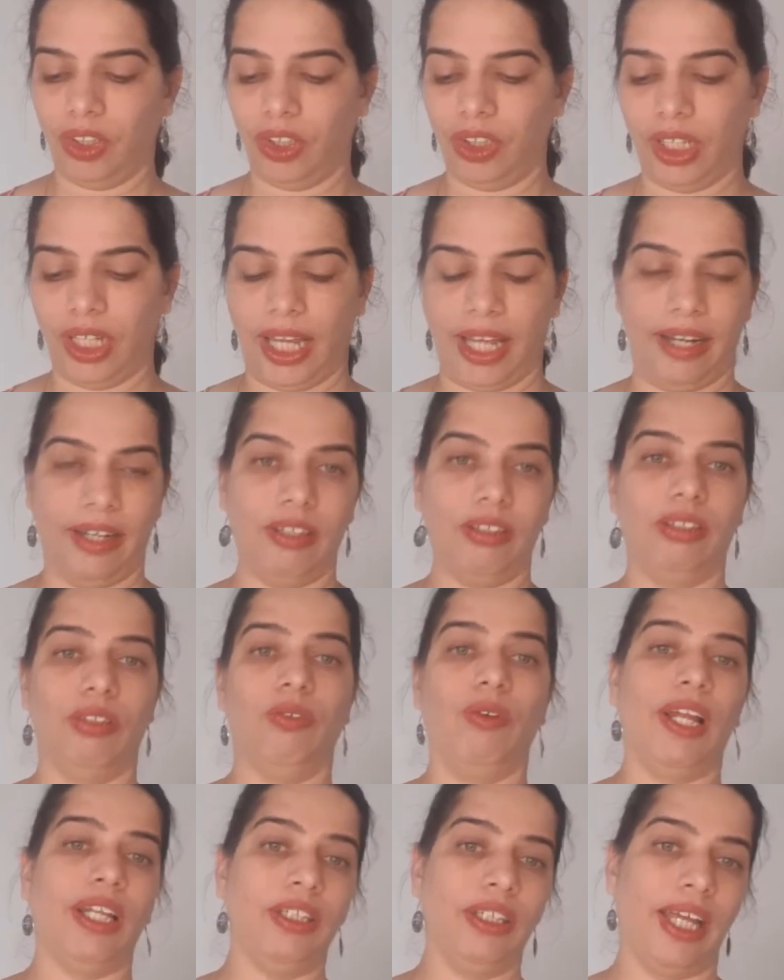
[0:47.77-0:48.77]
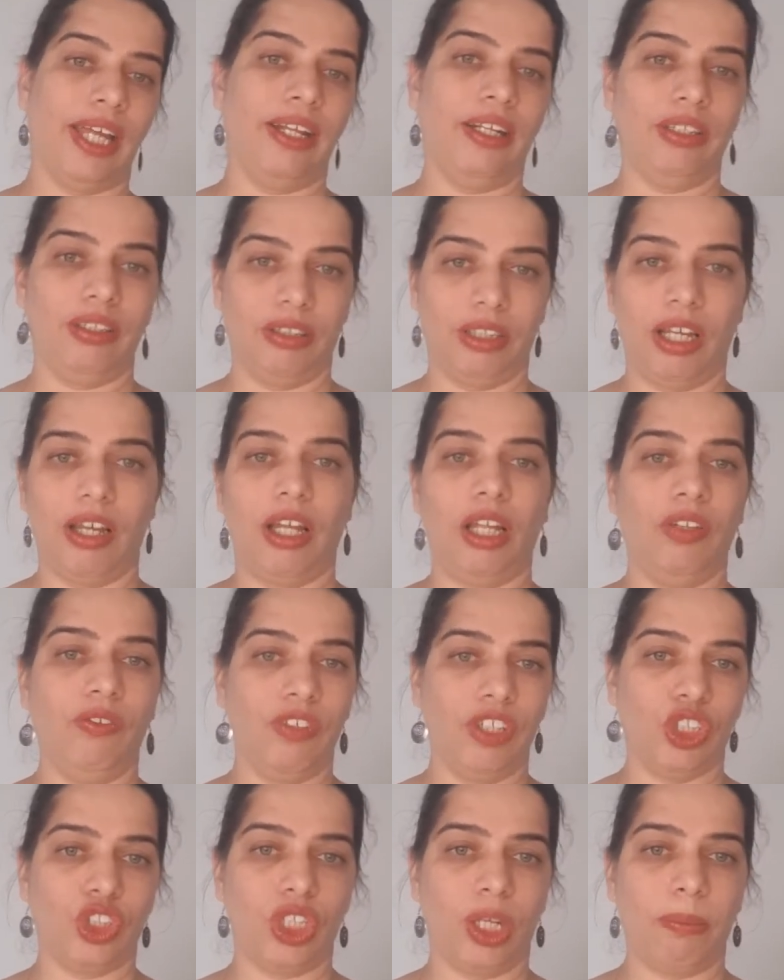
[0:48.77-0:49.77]
character,
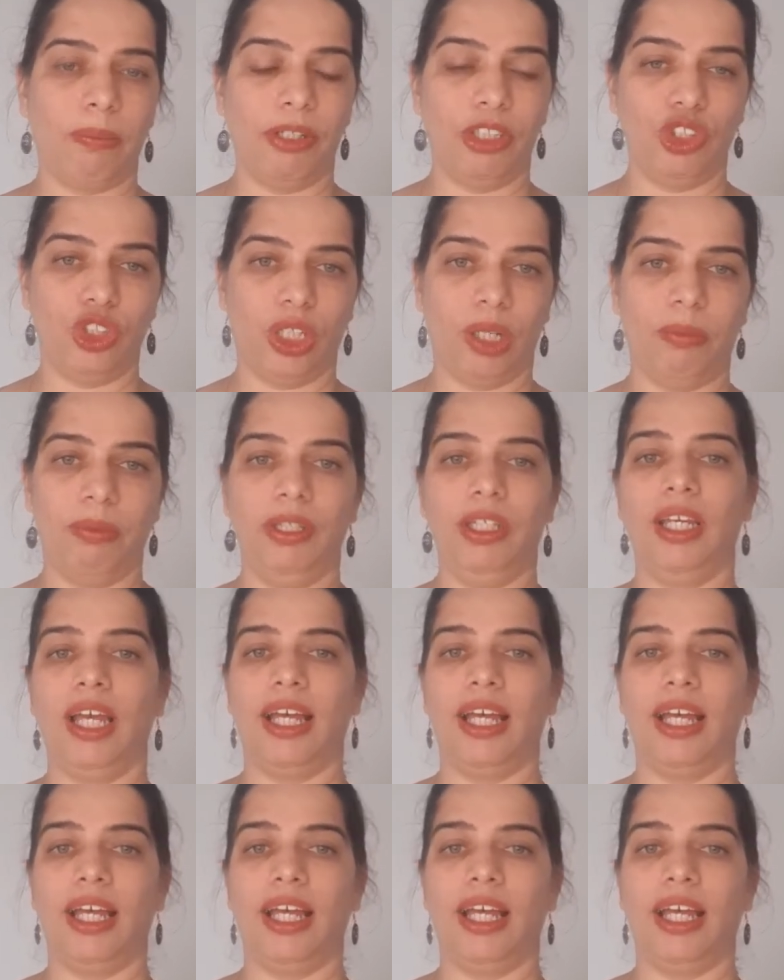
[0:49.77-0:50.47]
Anviksha Punjabi,